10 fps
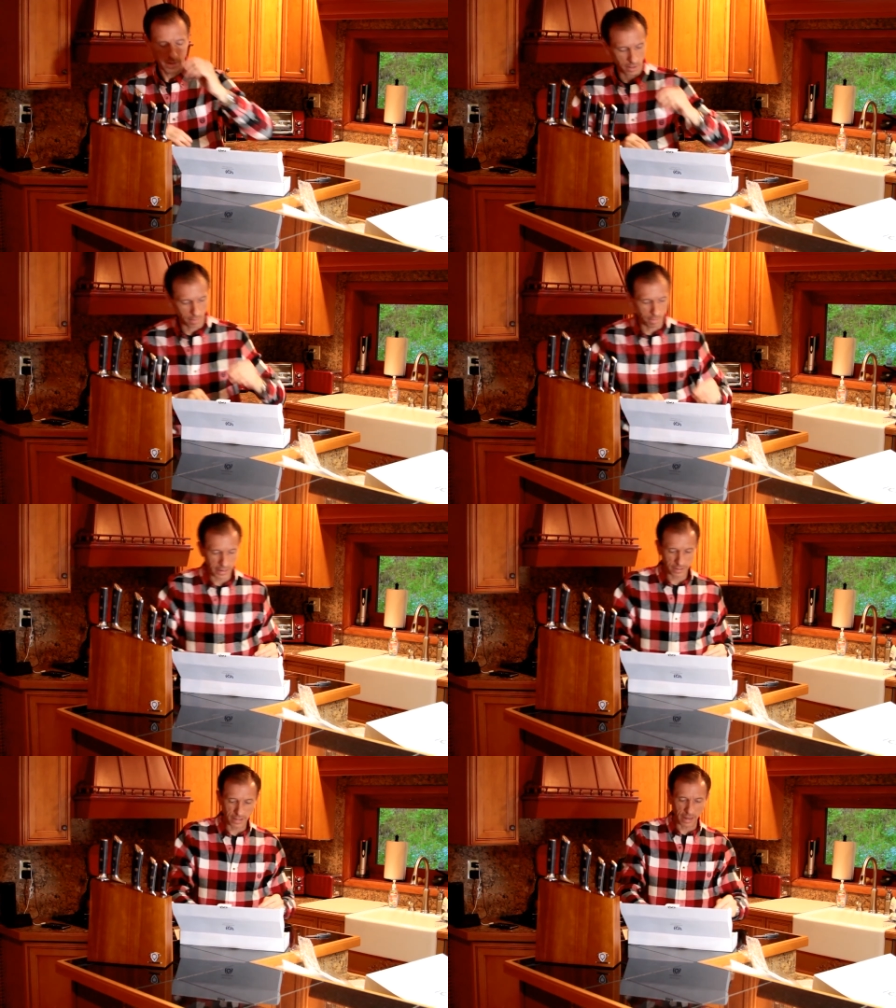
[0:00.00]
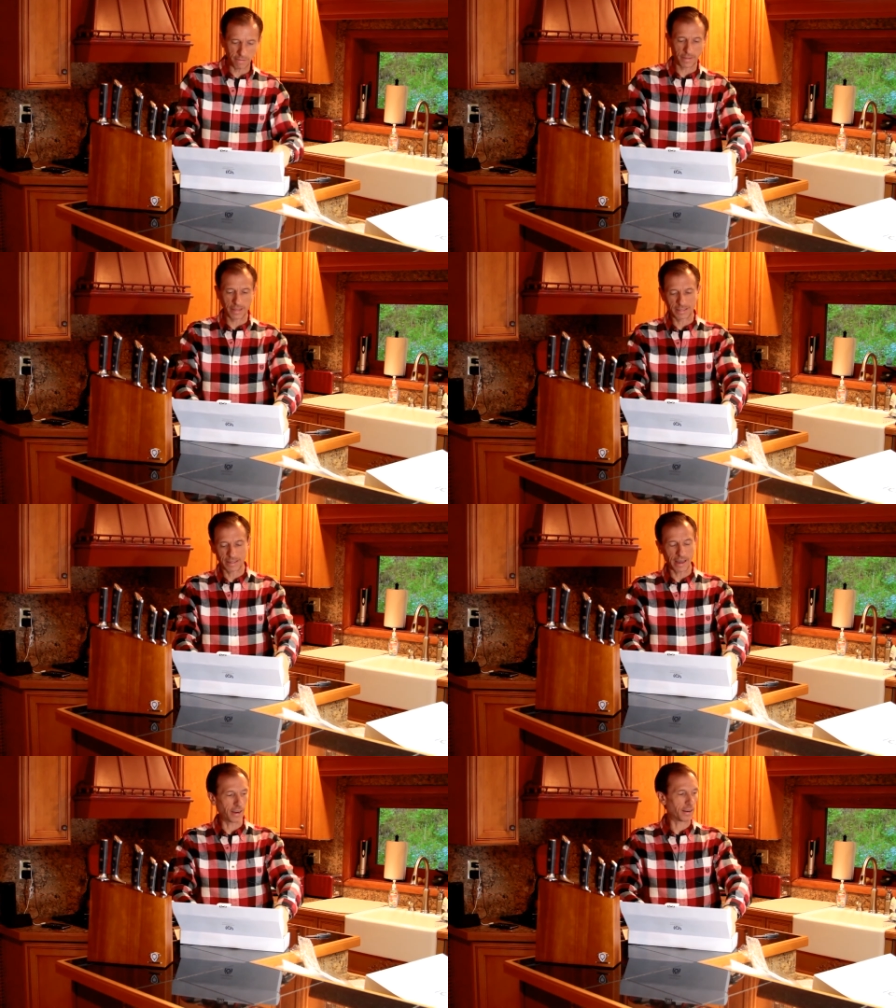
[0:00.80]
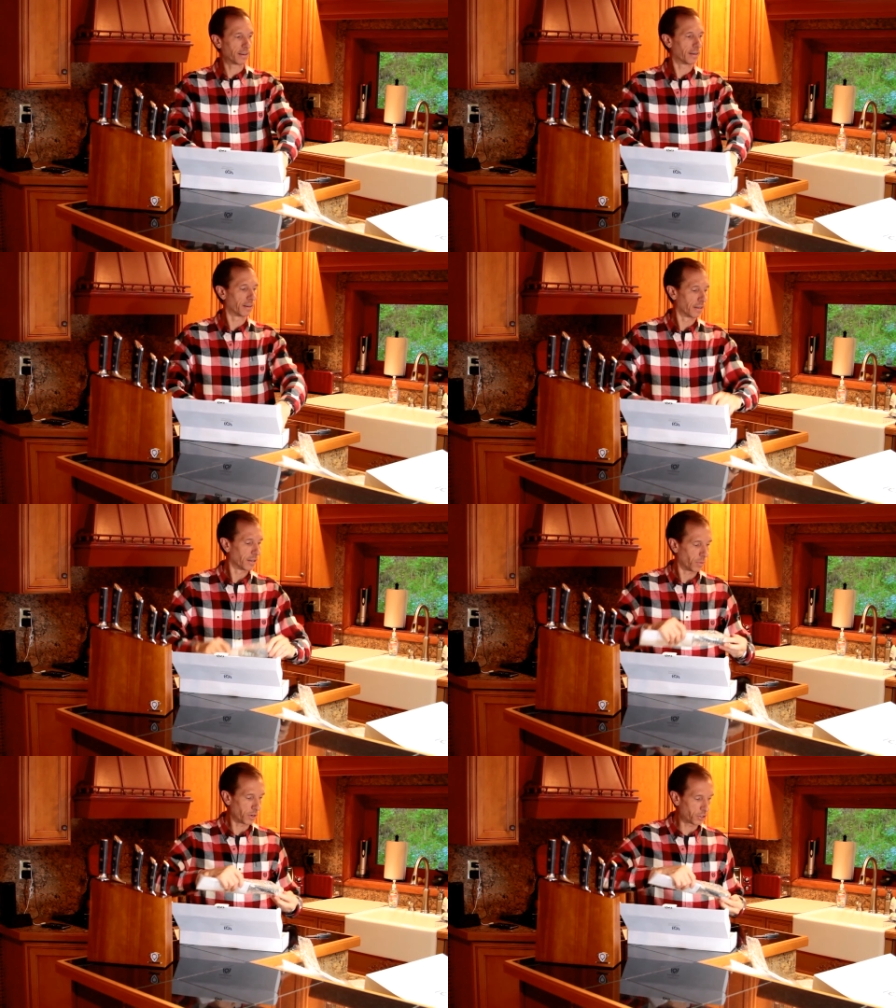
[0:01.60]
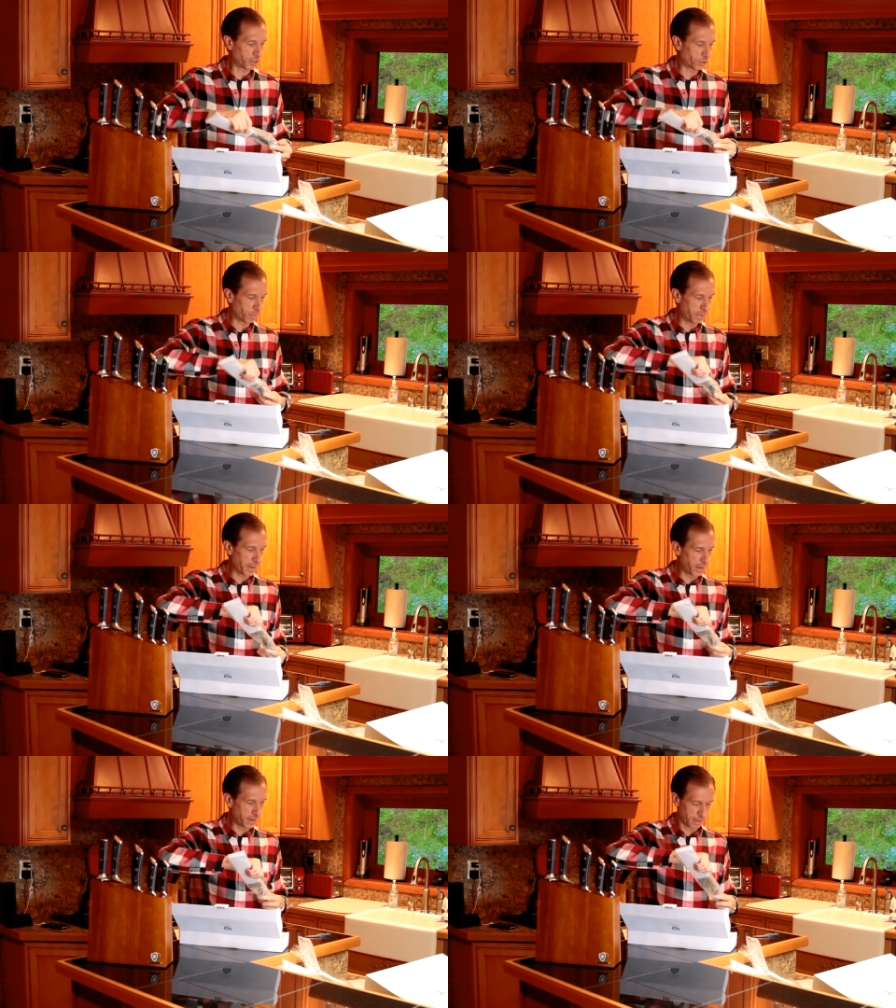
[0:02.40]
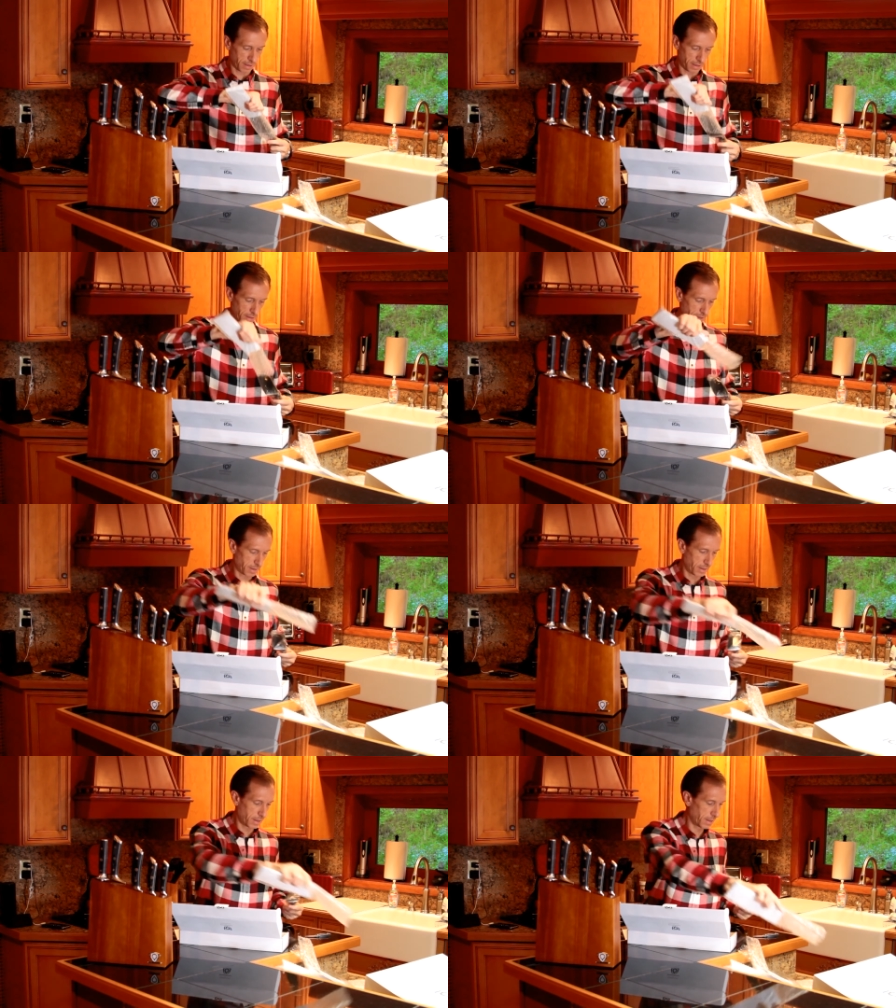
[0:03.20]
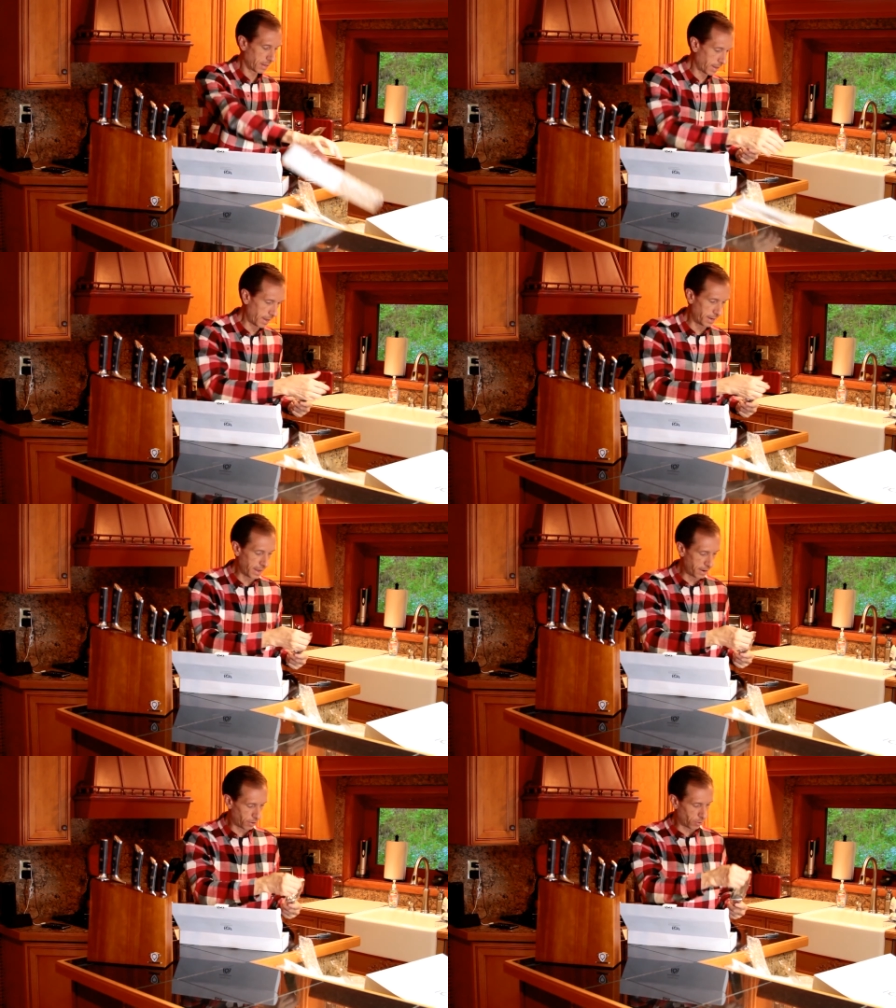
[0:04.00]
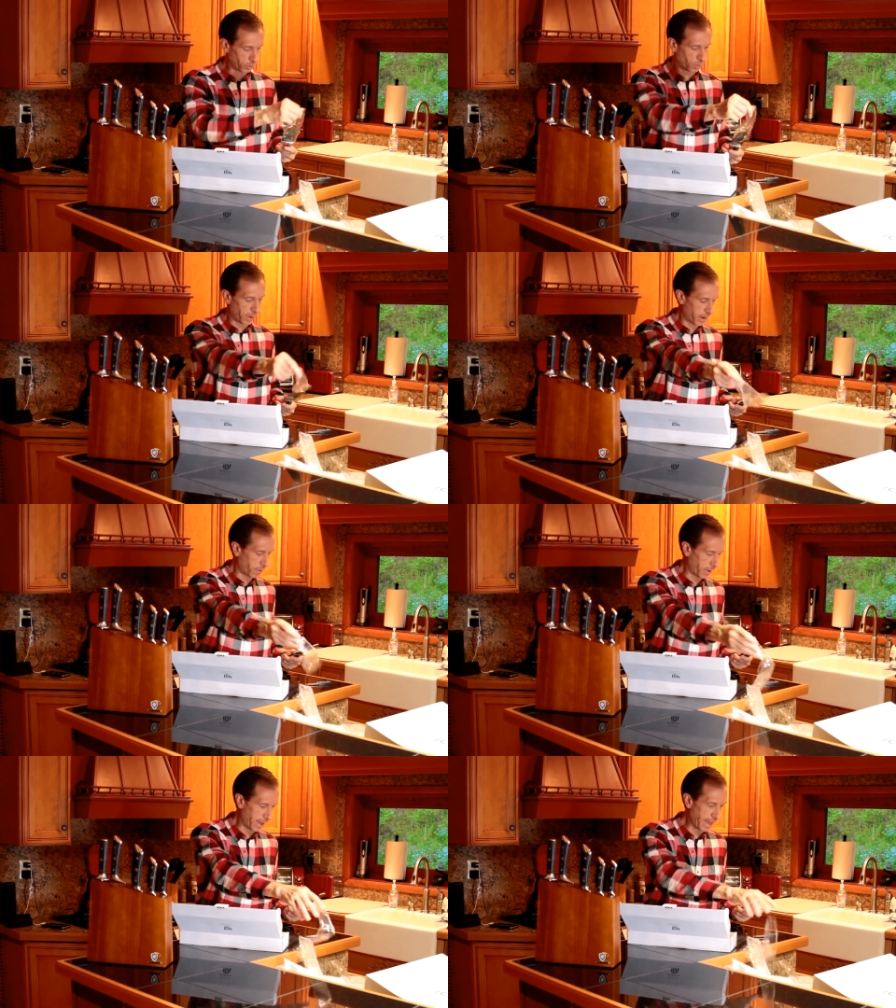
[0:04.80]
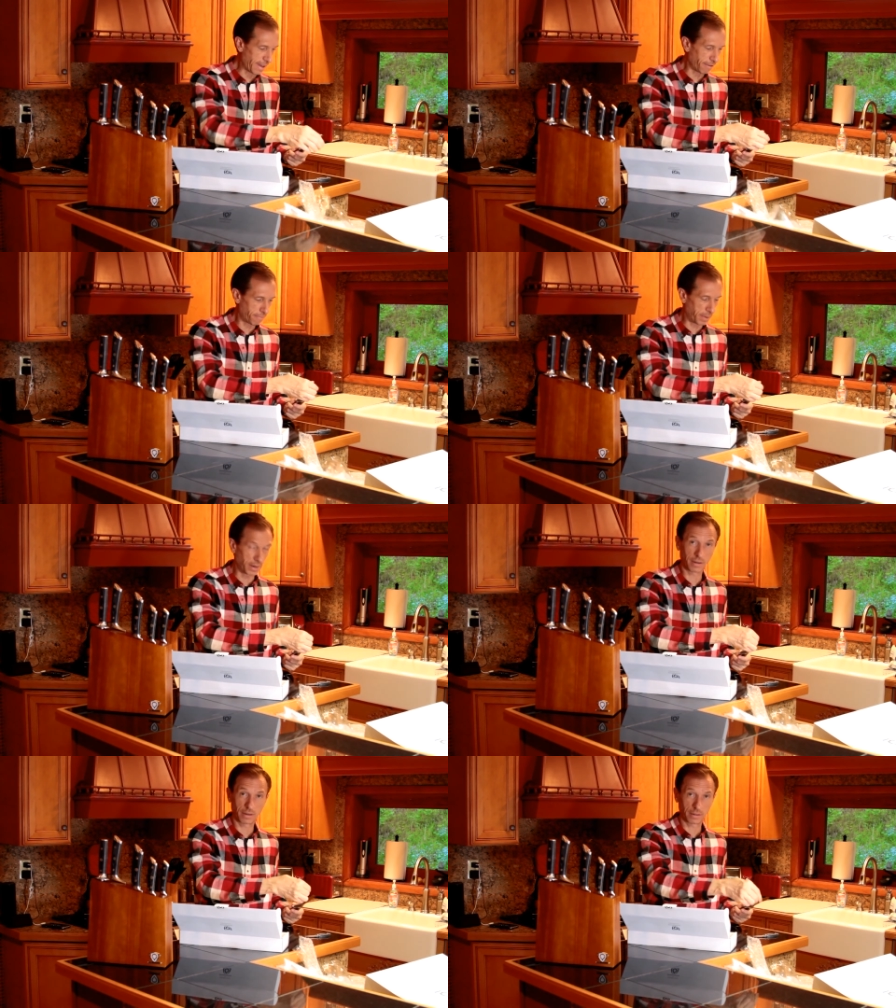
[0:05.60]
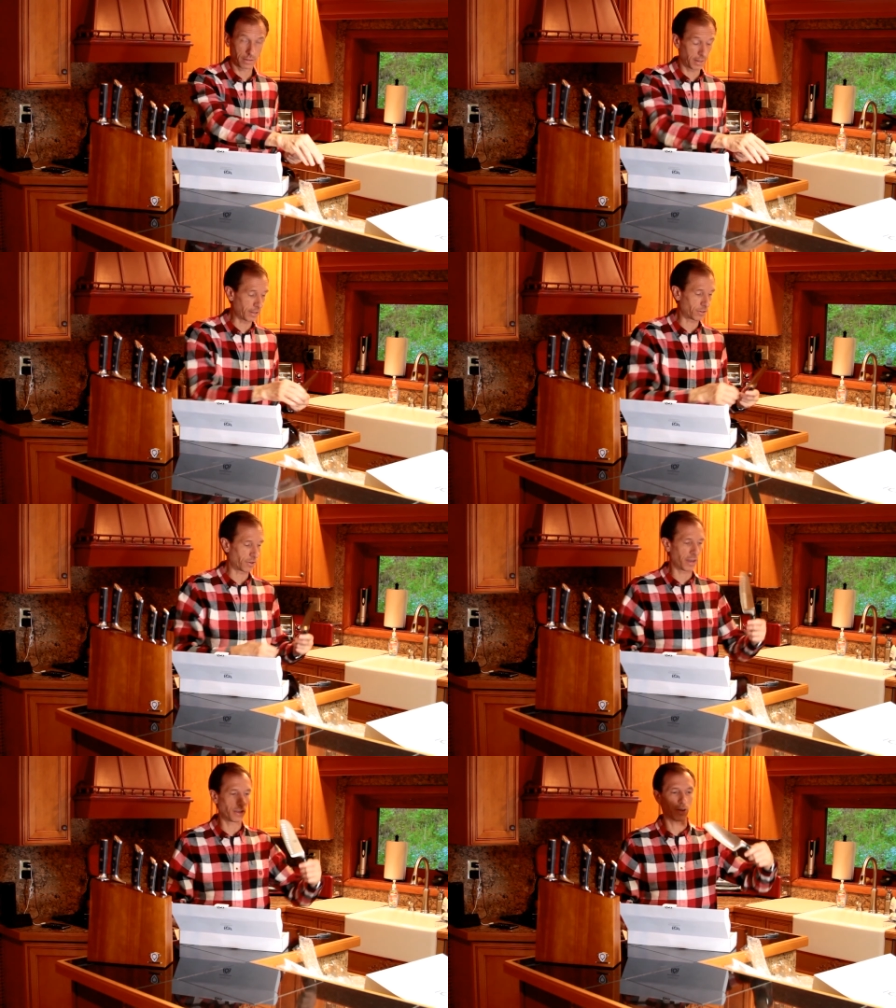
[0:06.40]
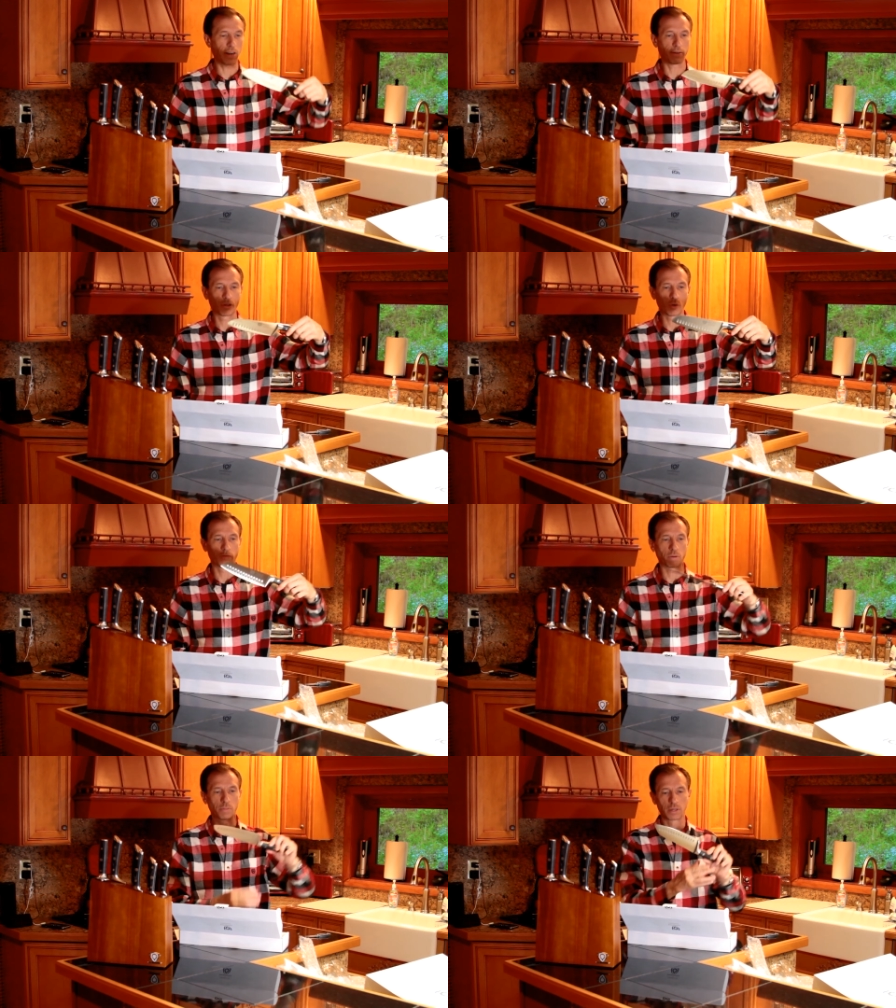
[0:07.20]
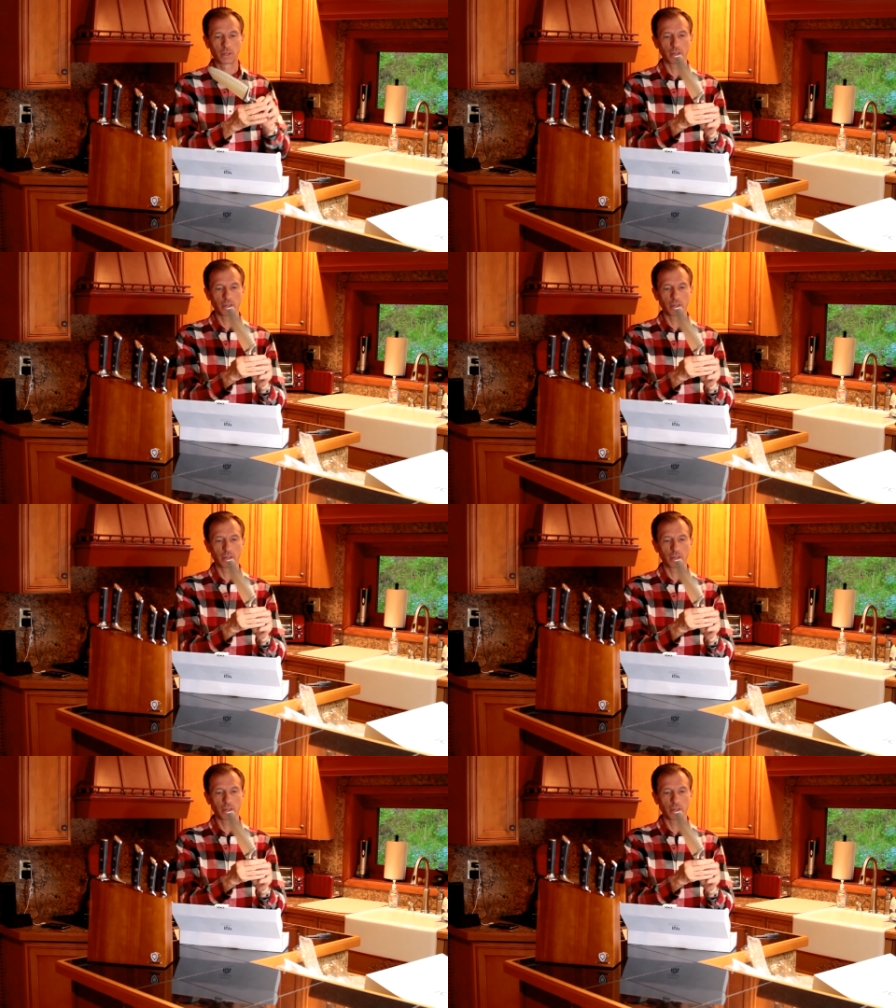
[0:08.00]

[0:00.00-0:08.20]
the best knife of the set, which this will be identical to what I already have, but that's okay, you can have 2 of them.